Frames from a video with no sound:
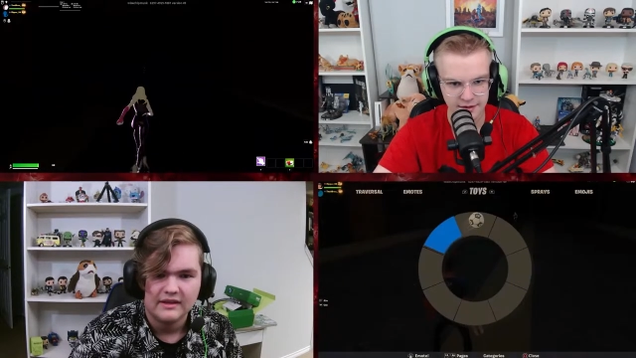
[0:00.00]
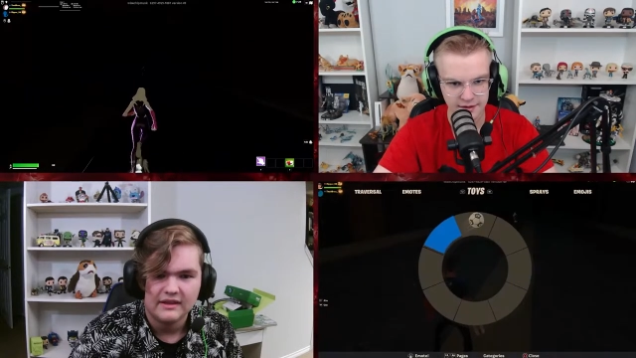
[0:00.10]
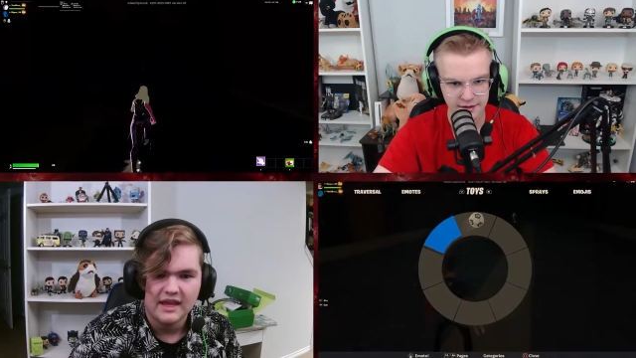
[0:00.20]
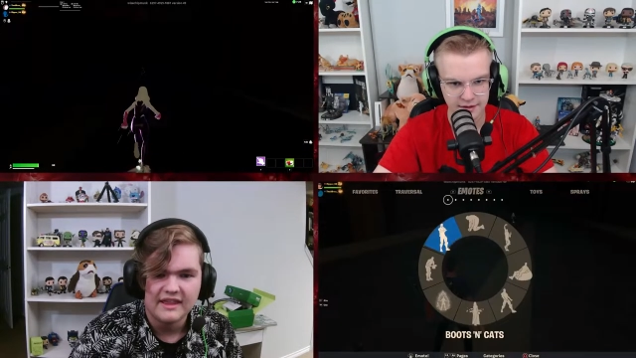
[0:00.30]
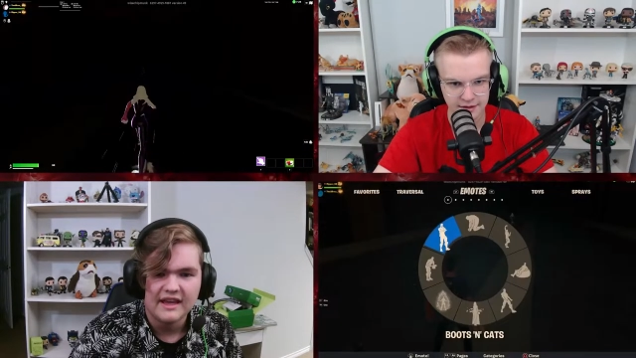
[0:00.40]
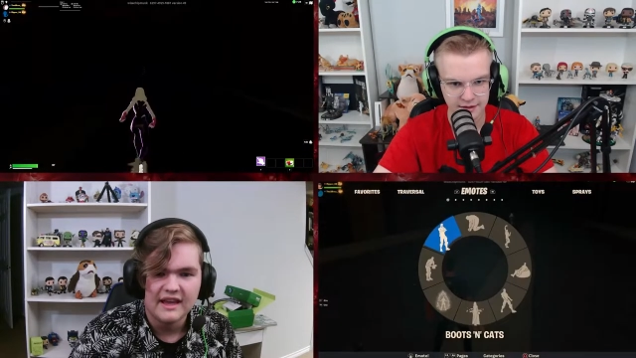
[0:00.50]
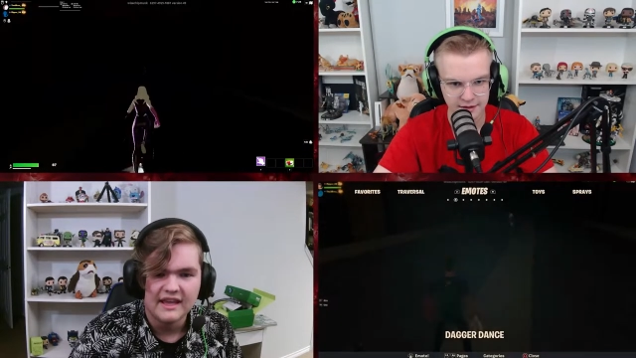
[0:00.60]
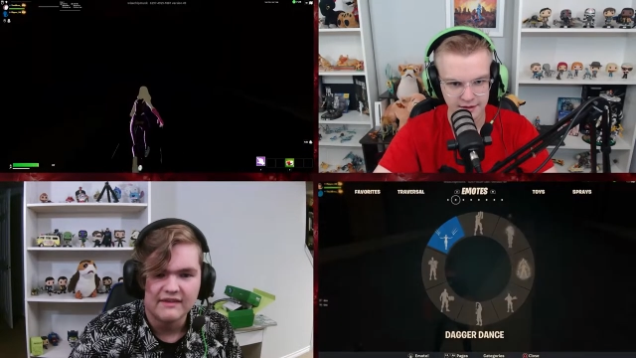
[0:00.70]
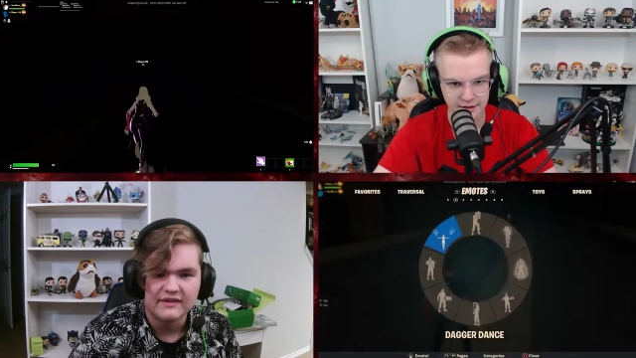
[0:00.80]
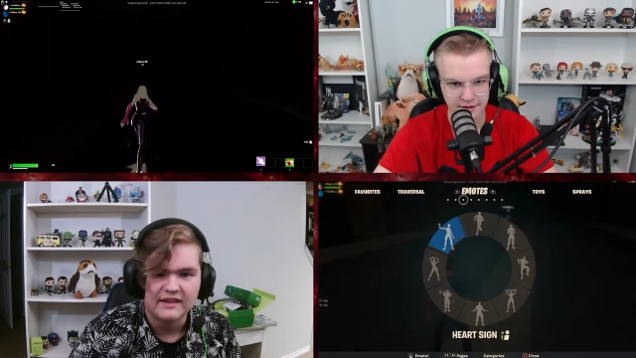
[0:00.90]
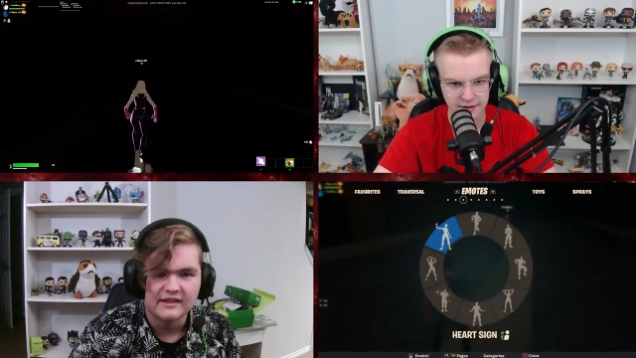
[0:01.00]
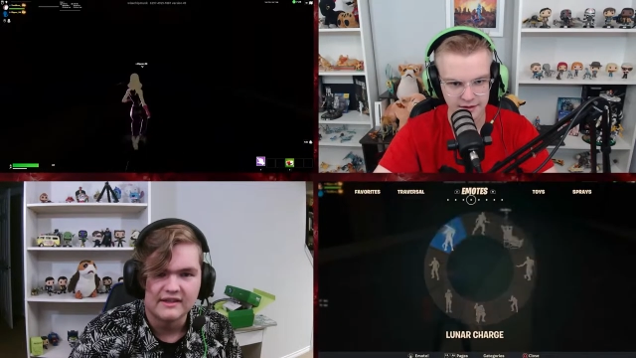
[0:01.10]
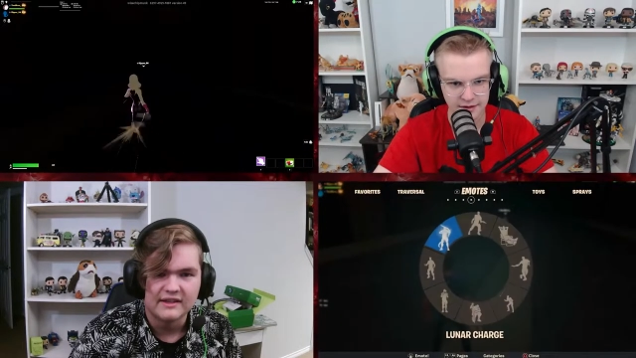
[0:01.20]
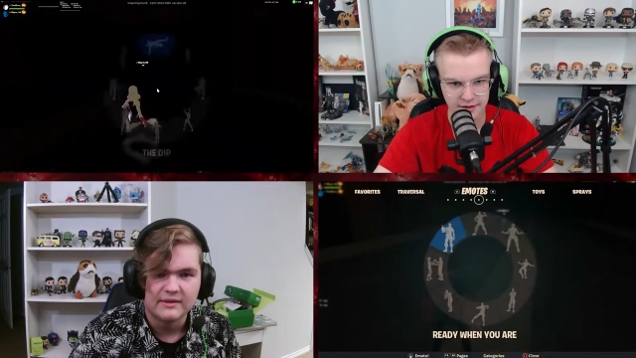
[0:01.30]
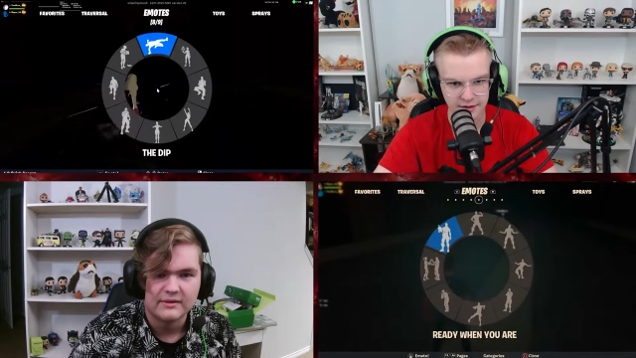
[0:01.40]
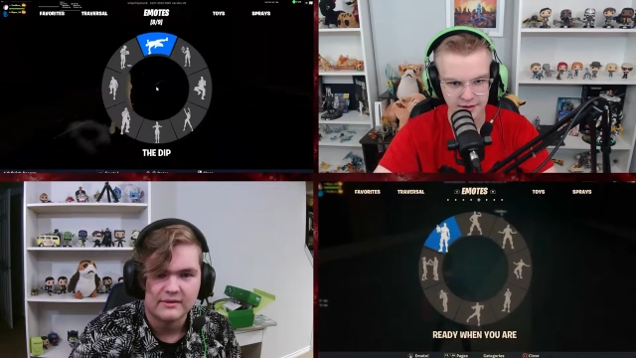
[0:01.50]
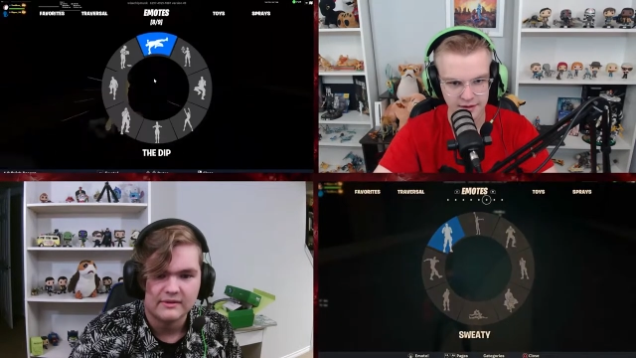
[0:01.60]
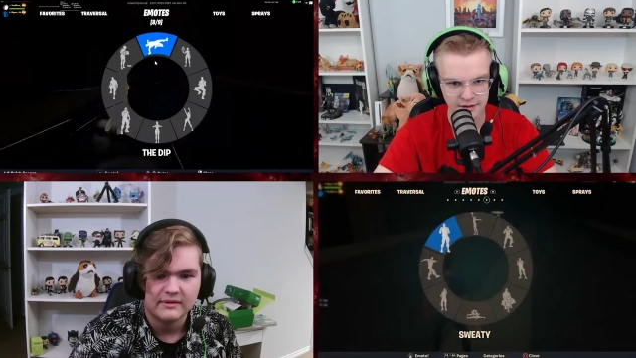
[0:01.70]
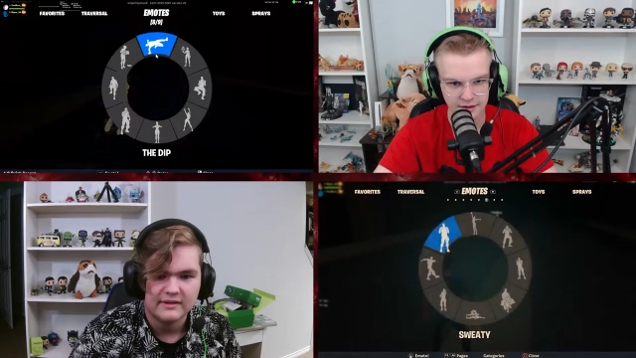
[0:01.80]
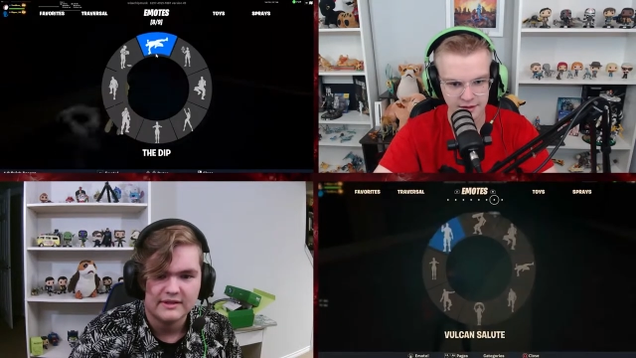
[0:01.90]
Speaker 1: I think I gifted it to you.
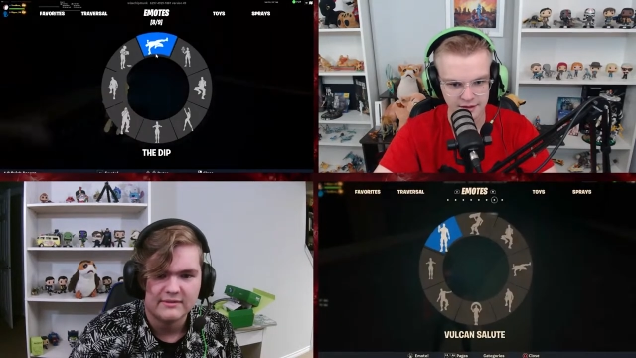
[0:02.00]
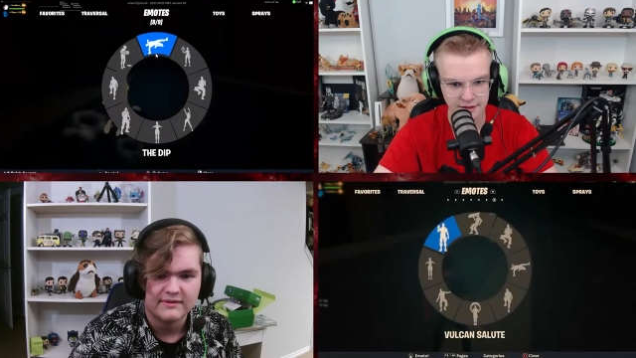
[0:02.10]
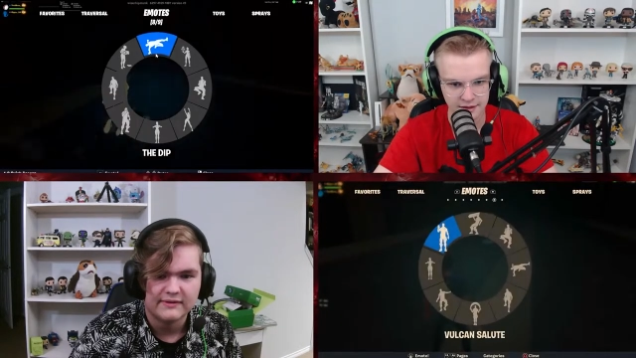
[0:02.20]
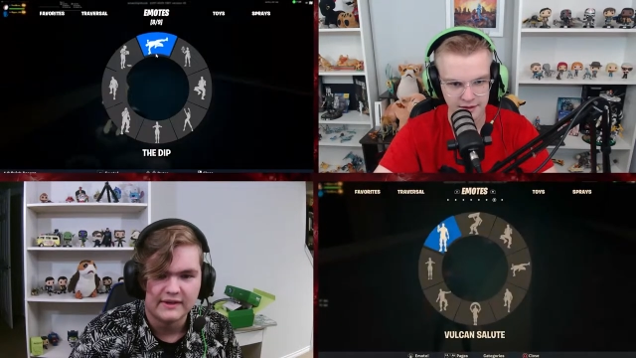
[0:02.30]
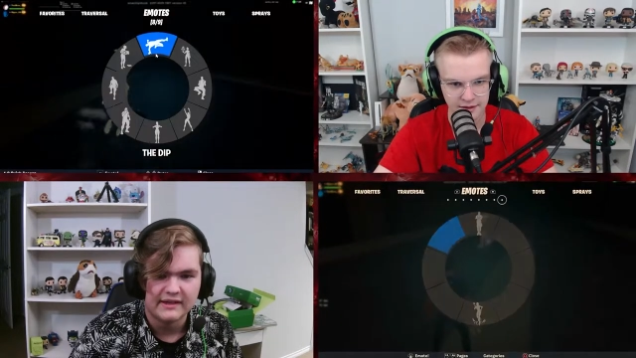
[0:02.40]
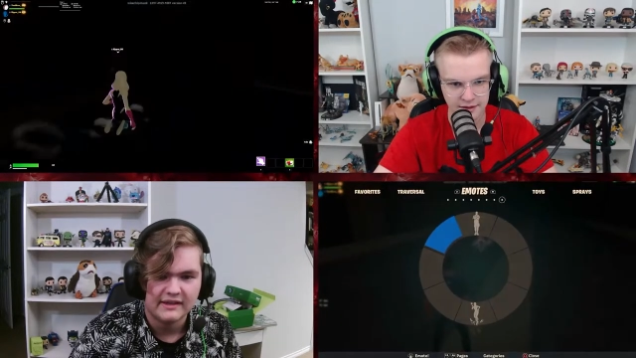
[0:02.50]
Because it was free.